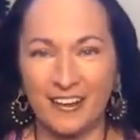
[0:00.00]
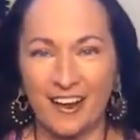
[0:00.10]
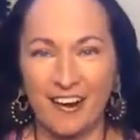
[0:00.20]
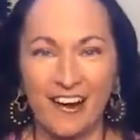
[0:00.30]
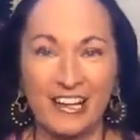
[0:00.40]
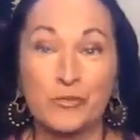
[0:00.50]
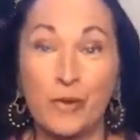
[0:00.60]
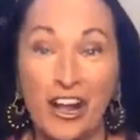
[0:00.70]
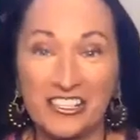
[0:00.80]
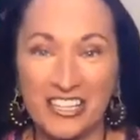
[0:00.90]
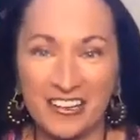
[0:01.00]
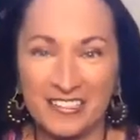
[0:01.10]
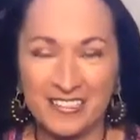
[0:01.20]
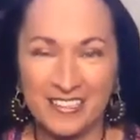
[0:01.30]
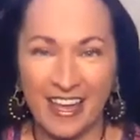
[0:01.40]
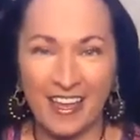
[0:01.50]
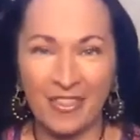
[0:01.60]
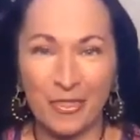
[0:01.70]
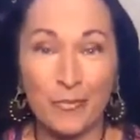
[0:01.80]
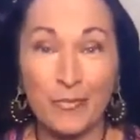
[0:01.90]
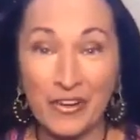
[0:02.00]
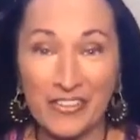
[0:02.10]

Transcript: our next project and the book